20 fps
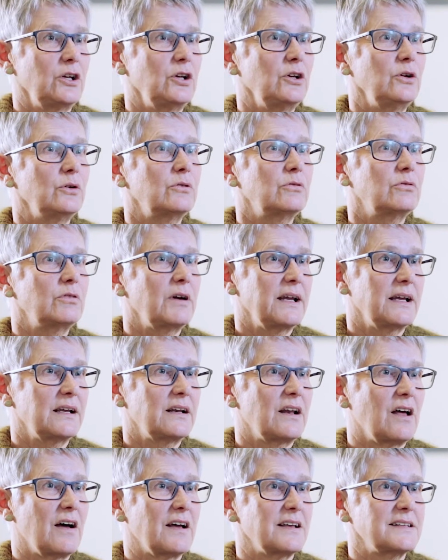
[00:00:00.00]
You'll
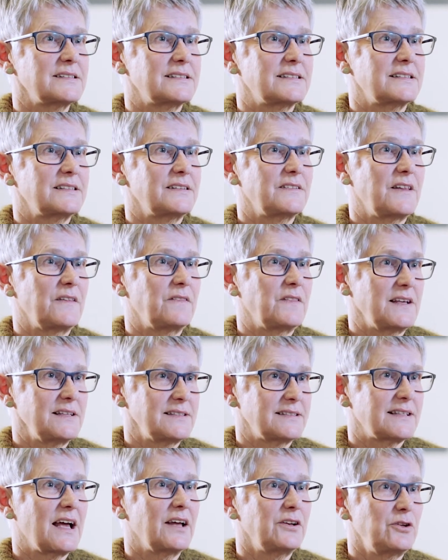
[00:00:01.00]
realise that
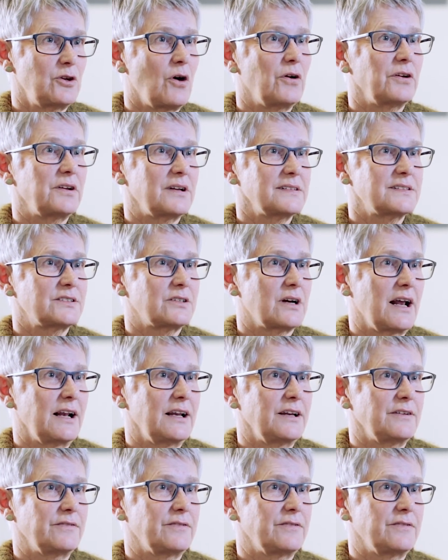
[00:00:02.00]
these are not Australian